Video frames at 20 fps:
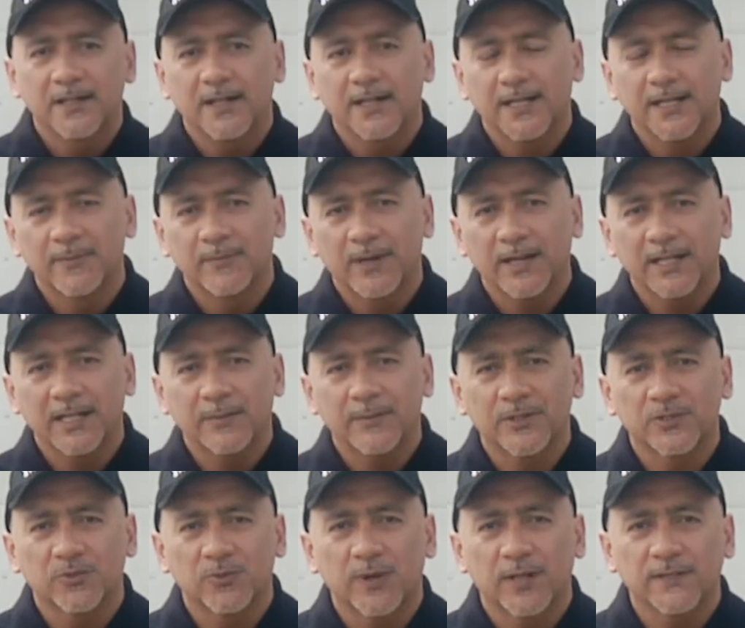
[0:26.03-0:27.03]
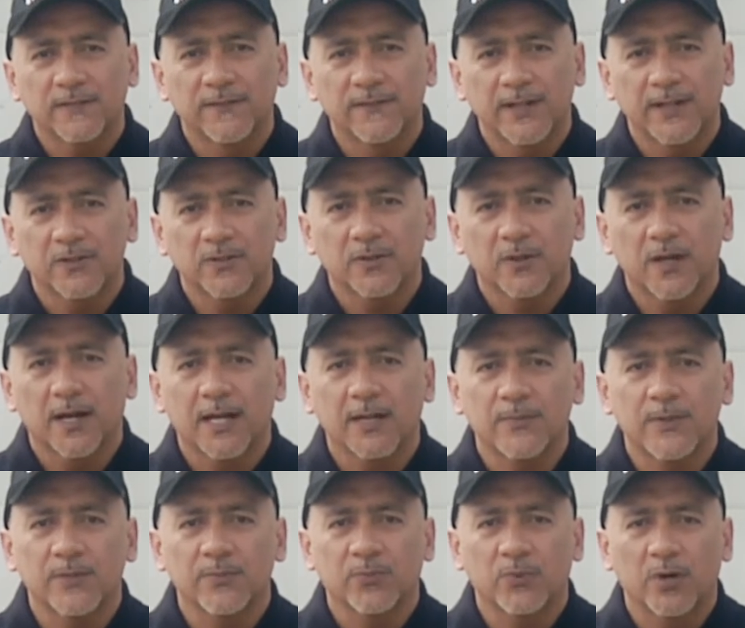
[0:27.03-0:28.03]
Hi, my name is Rex Venator. I am
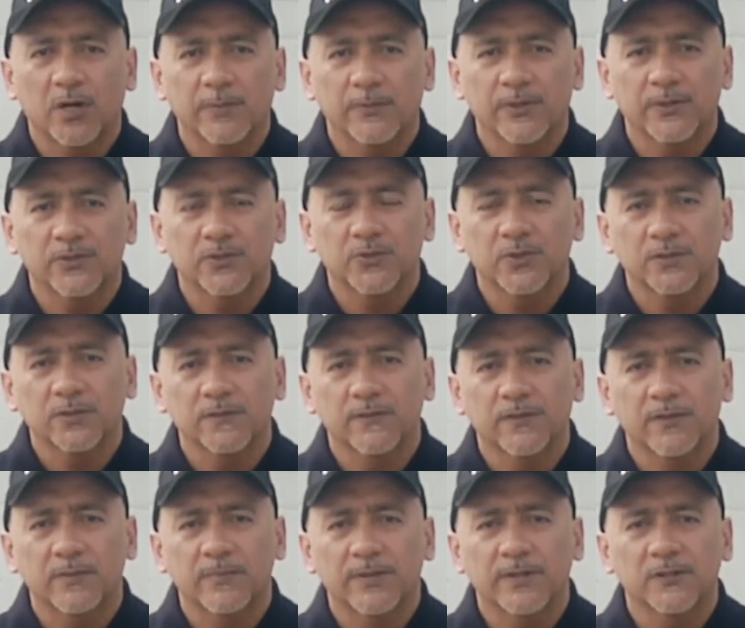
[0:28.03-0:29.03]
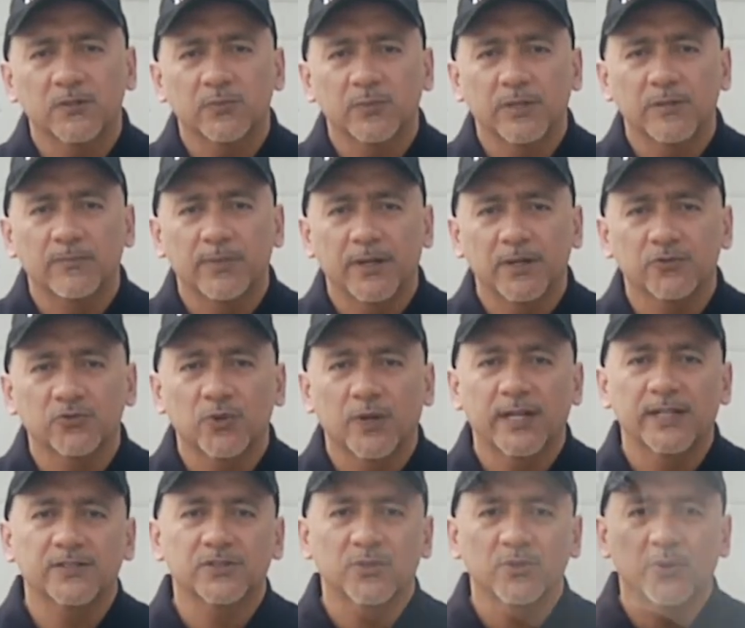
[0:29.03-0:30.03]
the primary instructor for the Bailspeak Bail
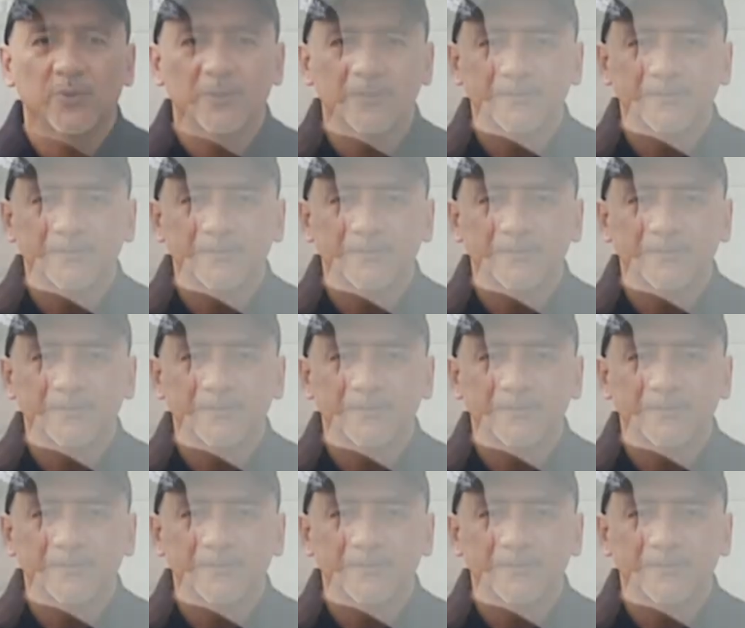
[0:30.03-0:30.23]
Training School.